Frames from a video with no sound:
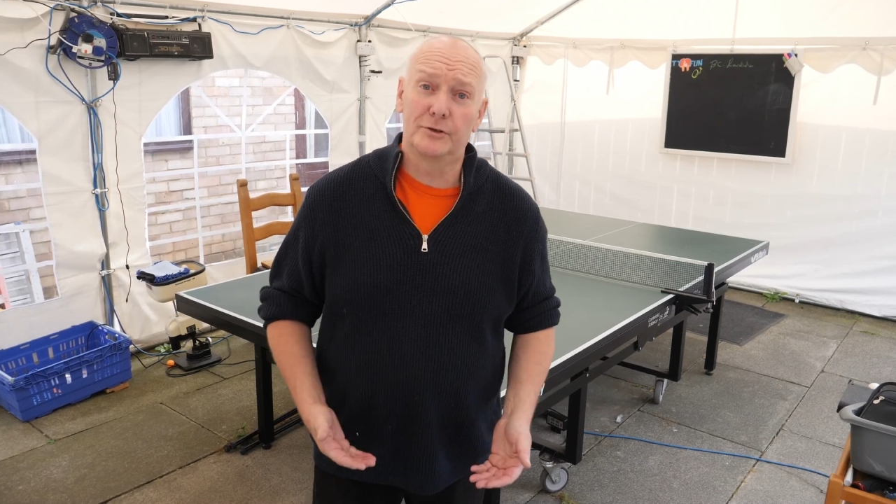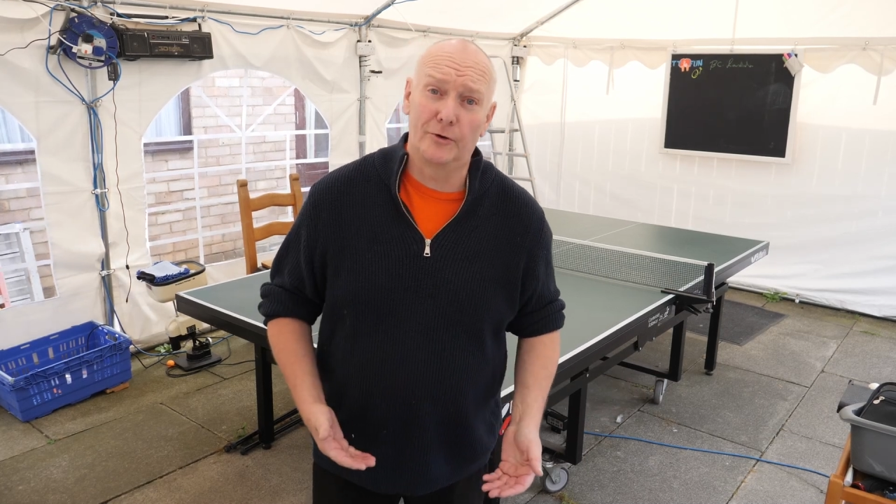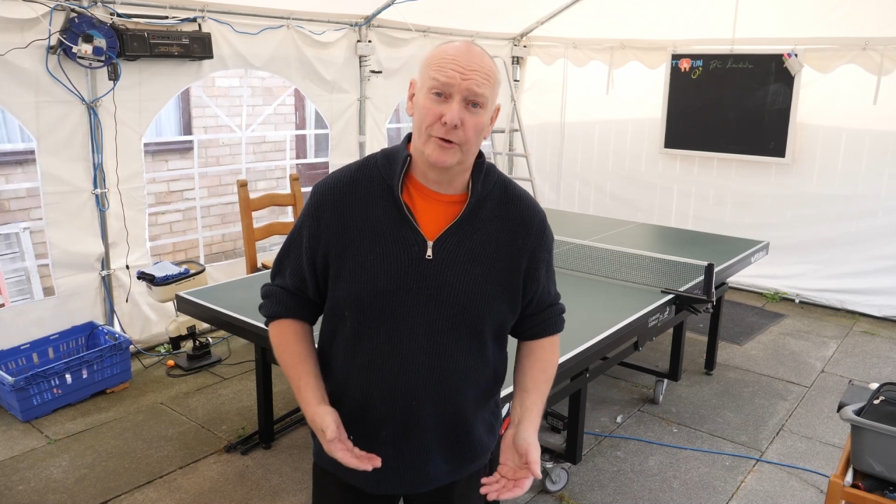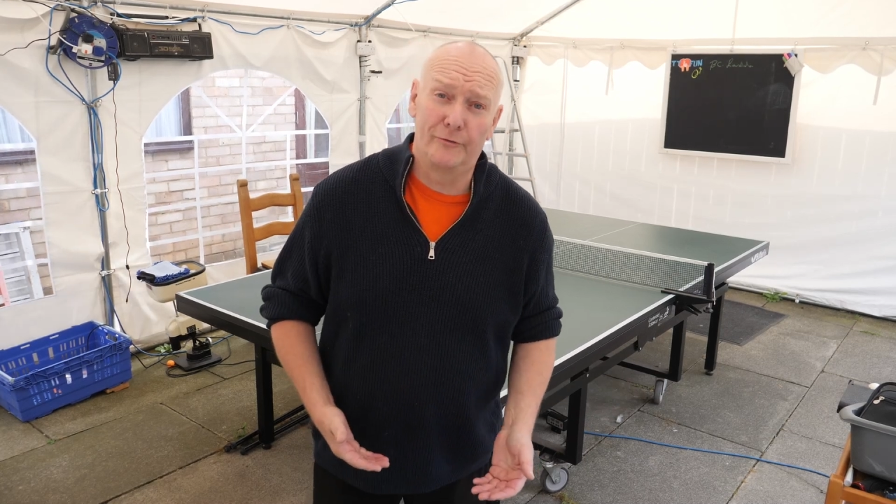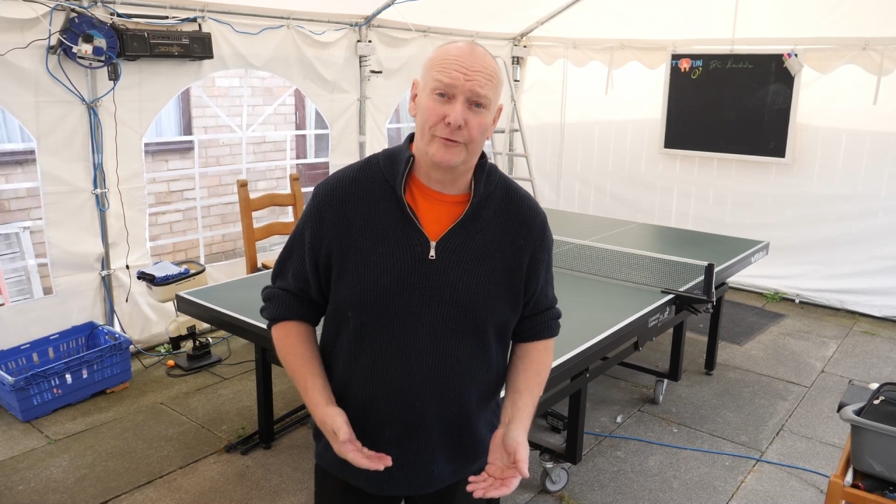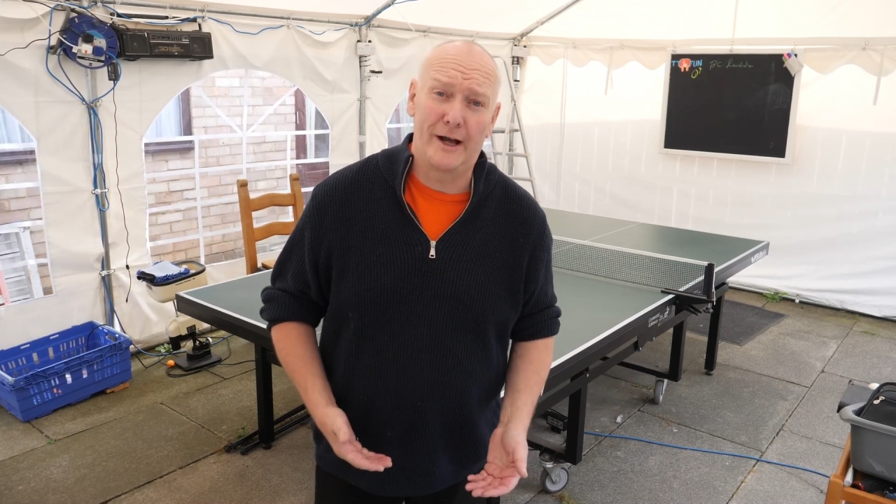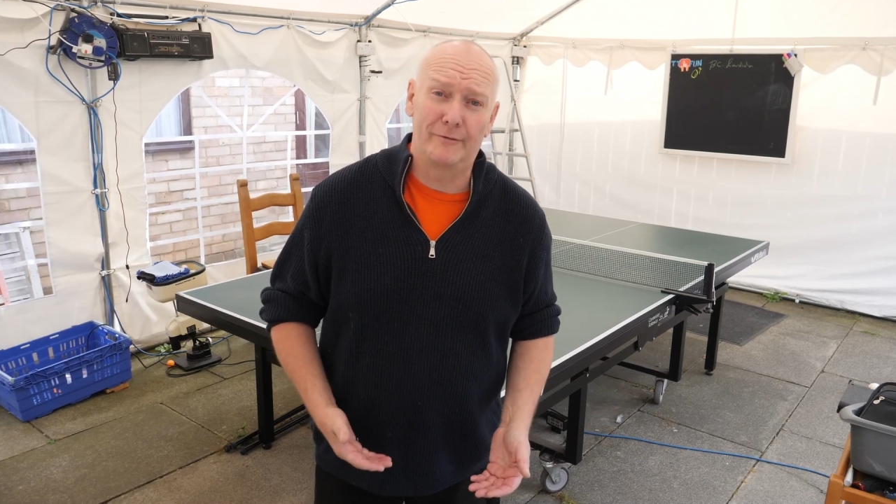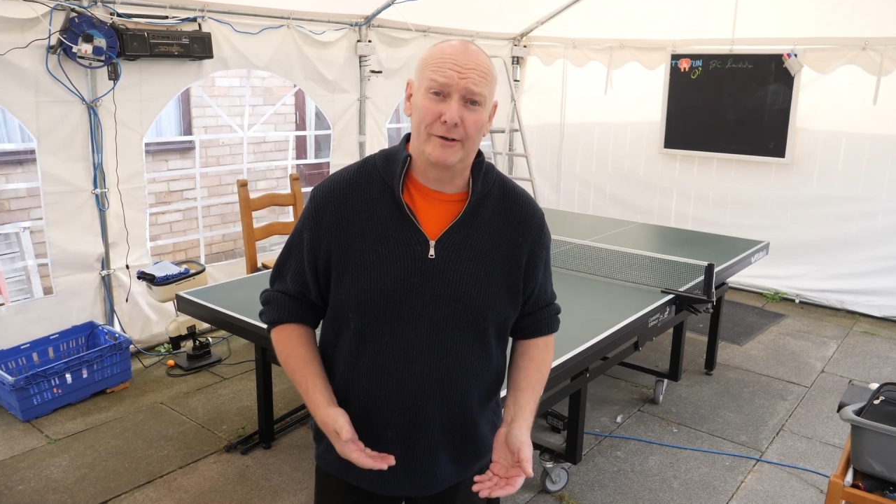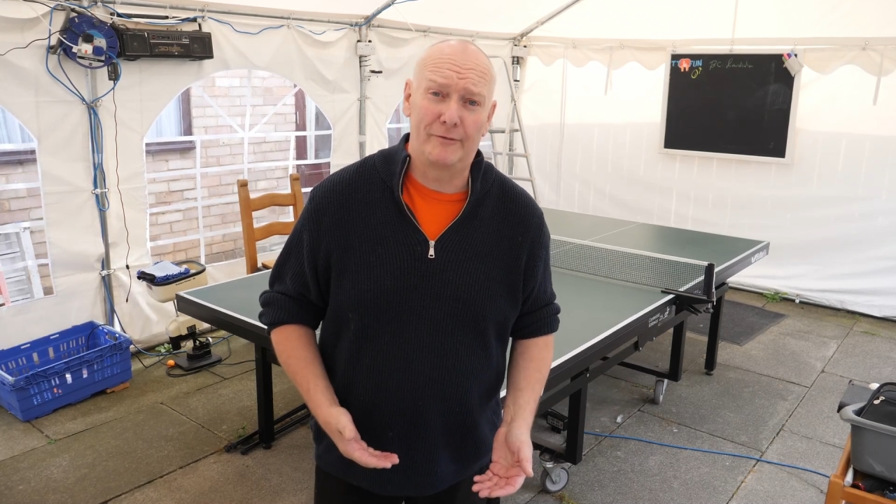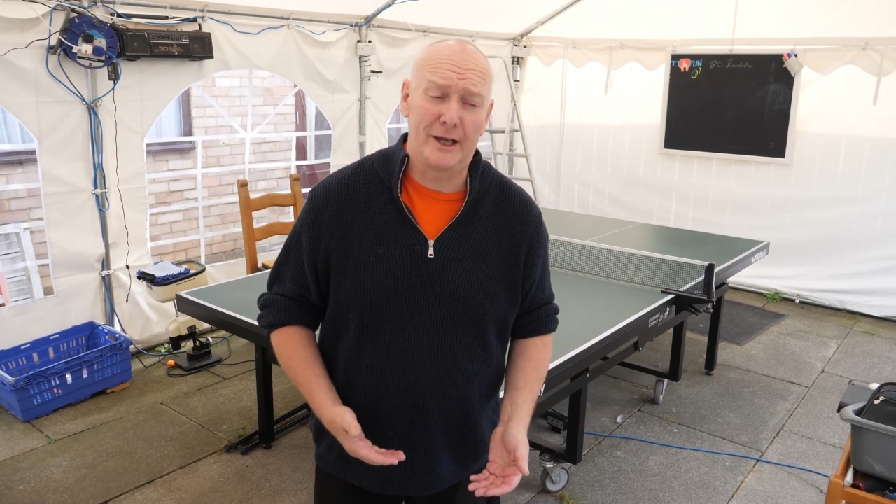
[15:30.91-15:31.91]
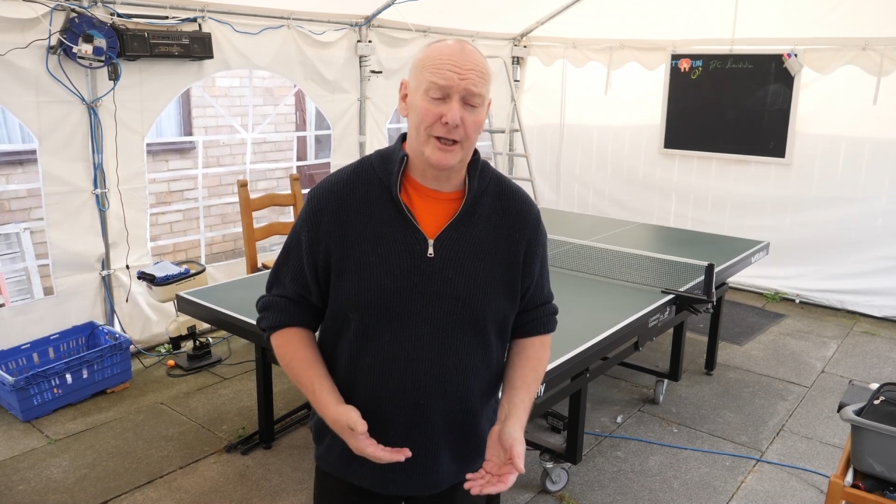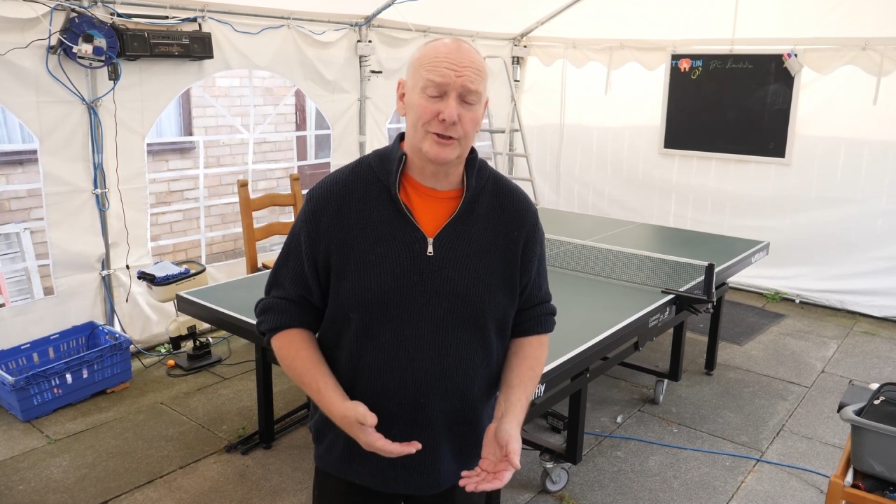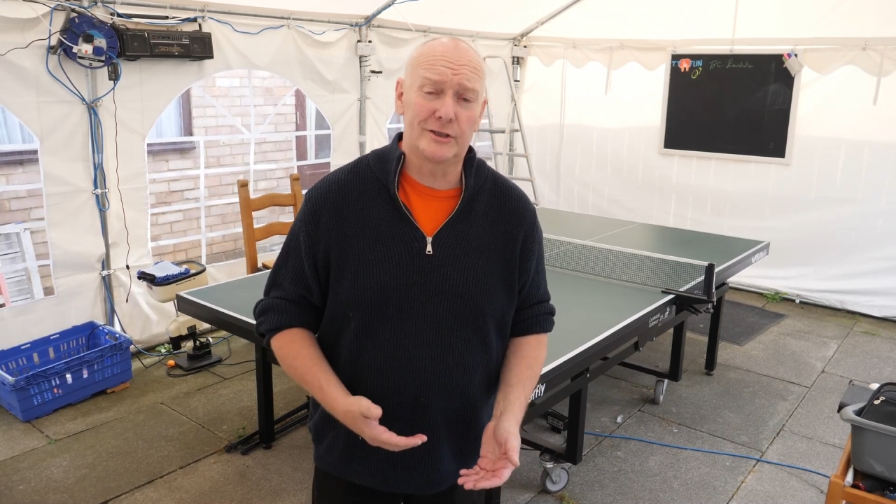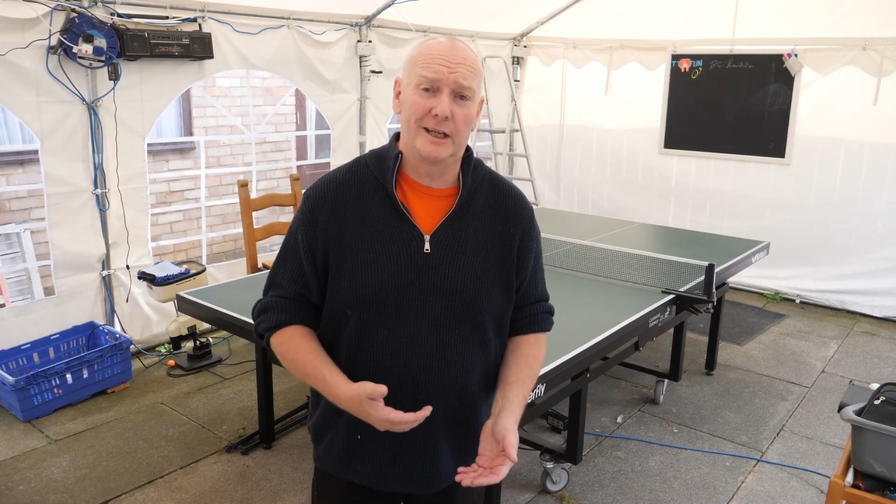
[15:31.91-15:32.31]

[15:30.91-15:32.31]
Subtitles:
05FX